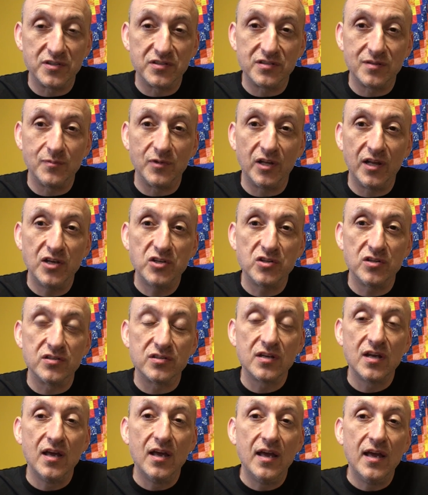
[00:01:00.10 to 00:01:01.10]
and simulations,
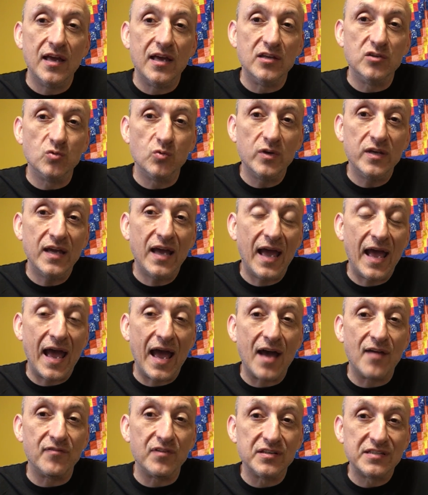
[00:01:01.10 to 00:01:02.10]
is we
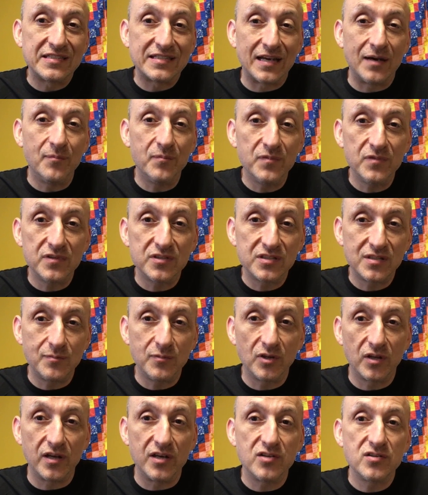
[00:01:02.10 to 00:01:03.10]
have some
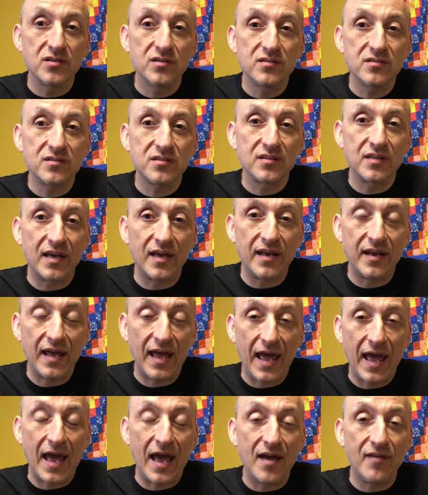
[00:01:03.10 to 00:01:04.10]
simulations that
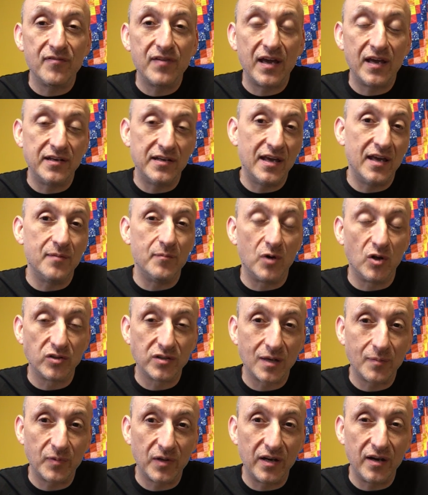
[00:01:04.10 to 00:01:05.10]
have head-to-head
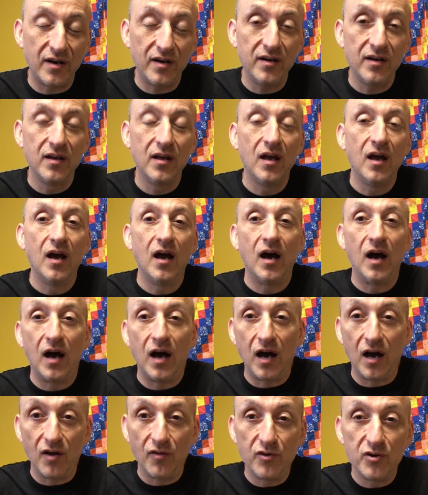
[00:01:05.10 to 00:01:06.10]
multiplayer,
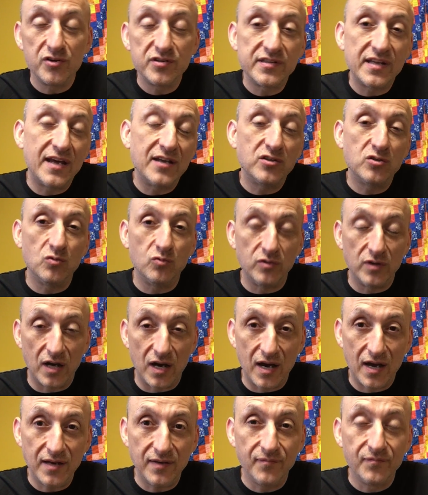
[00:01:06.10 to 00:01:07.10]
others that do
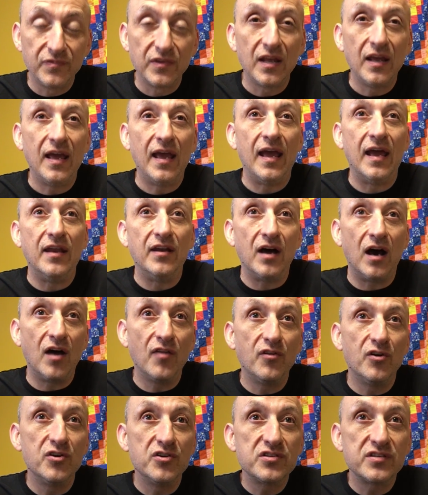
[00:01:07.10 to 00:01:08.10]
not, and
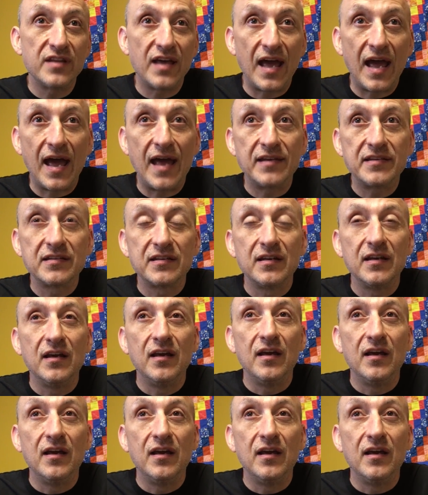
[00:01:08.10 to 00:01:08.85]
others that,